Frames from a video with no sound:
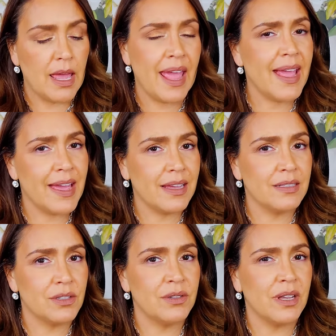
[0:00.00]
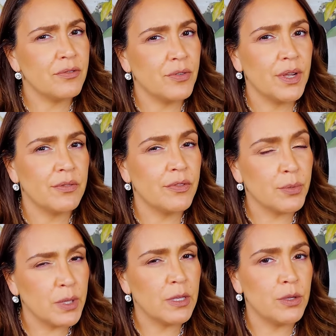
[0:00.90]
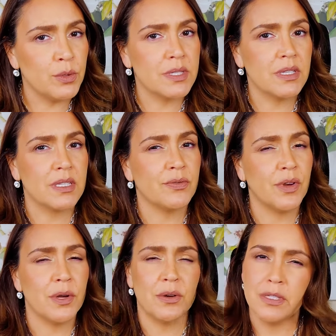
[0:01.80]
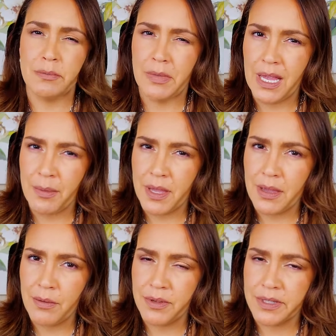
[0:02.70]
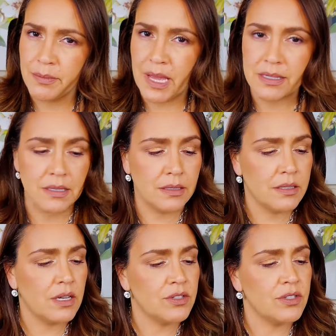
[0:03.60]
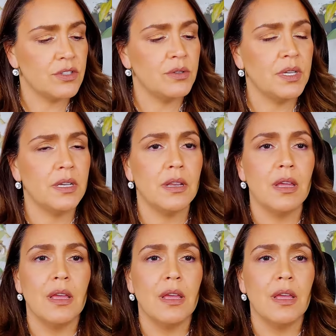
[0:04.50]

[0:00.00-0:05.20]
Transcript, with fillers: and you're not afraid of a really unisex fragrance, maybe with some masculine touches to it,